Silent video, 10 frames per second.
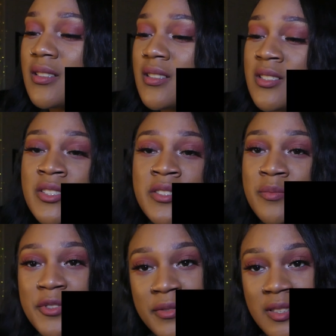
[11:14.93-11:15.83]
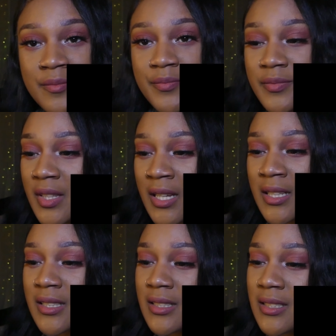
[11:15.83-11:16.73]
just moving.
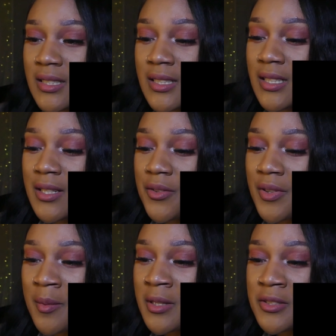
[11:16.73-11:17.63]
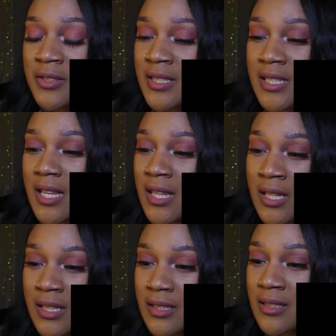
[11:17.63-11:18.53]
Like Fabuloso did
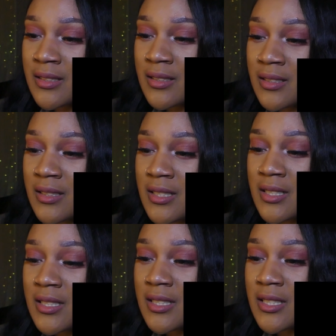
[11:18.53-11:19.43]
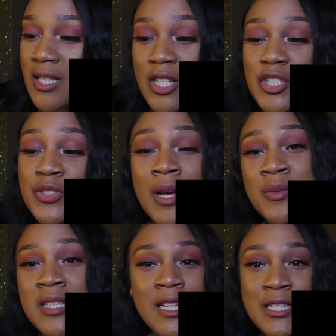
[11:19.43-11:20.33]
nothing. So I
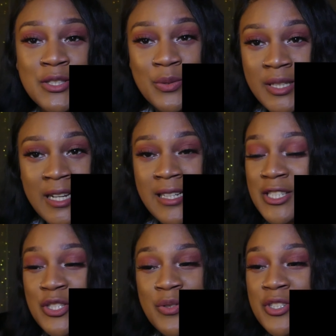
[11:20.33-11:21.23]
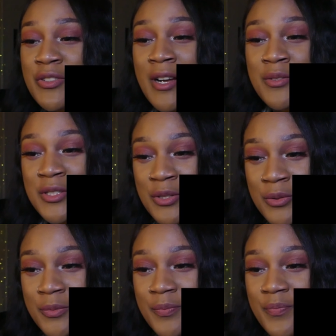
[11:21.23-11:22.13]
was like, let's do it again, let's do a trial
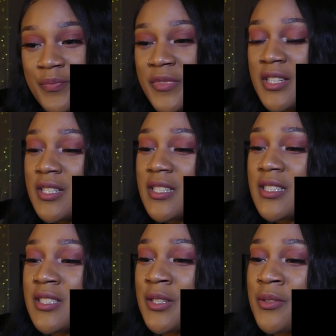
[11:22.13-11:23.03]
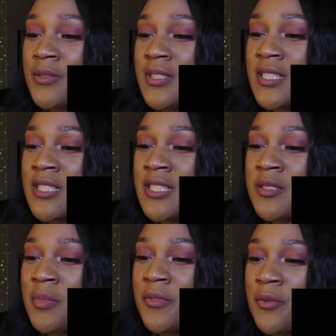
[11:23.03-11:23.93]
2. So this is
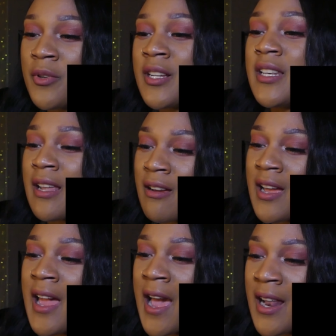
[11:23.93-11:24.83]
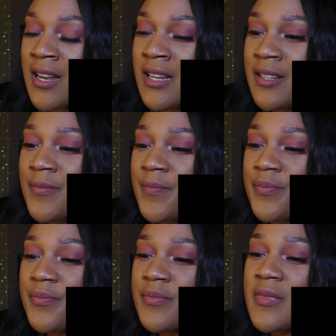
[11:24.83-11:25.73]
just before. Now I added it.
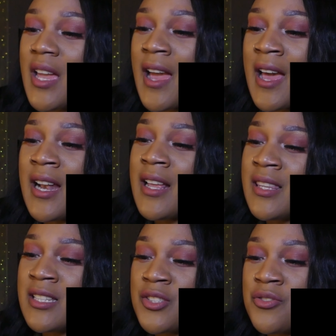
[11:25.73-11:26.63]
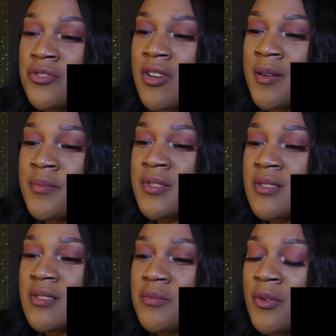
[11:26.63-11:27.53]
I added, I think, 2
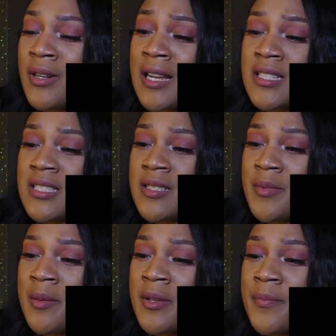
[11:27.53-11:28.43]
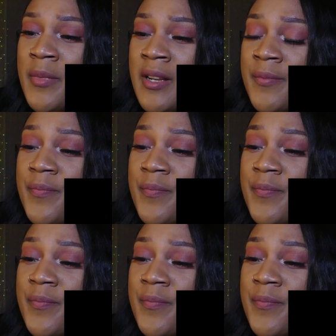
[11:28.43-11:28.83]
drops on accident maybe, but